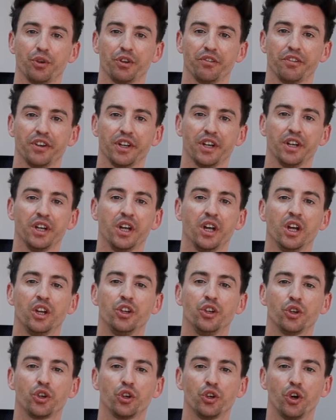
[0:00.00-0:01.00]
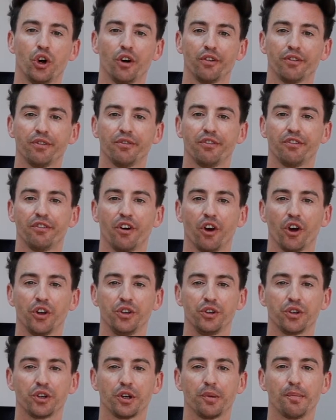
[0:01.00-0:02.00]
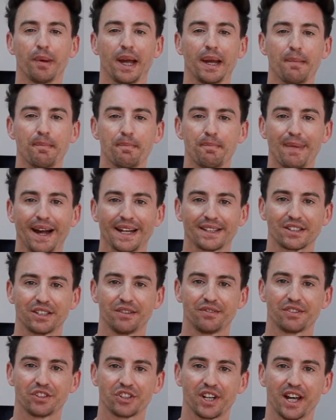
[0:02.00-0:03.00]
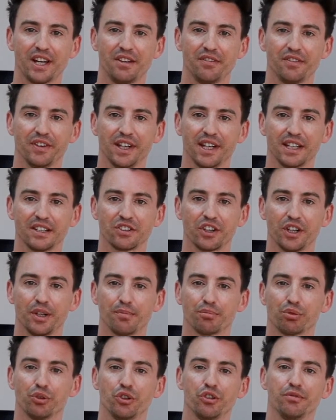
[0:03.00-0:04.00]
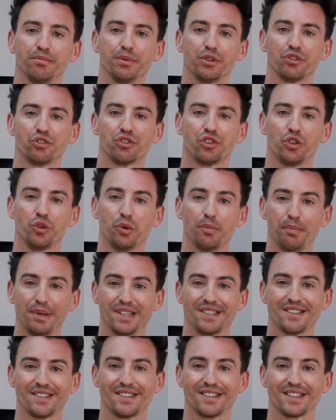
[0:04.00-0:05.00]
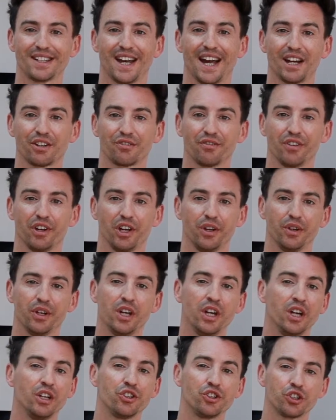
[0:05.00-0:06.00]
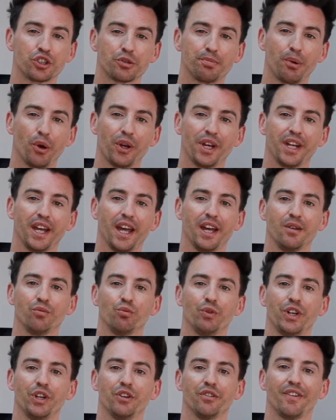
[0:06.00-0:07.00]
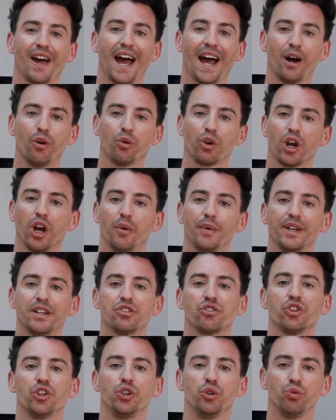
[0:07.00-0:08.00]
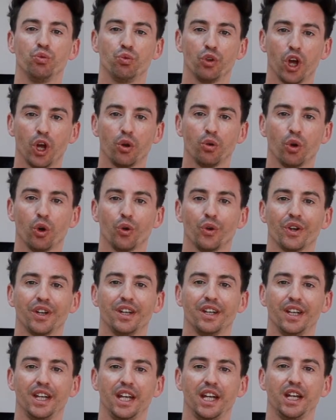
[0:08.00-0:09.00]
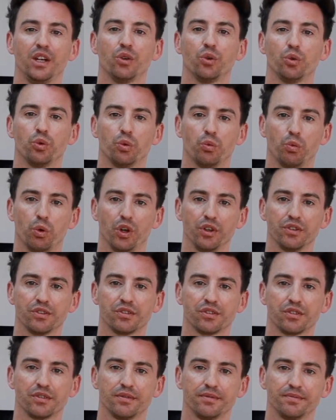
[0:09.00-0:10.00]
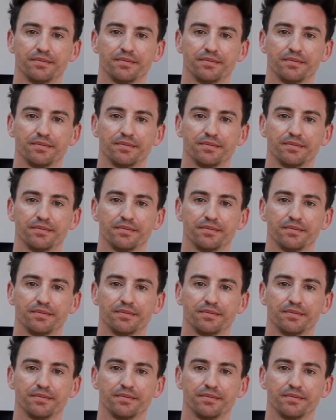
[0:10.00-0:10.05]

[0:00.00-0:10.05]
of it? You can often find you can make massive savings and improvements to your business's cash flow just by getting rid of outgoings that you no longer need or want.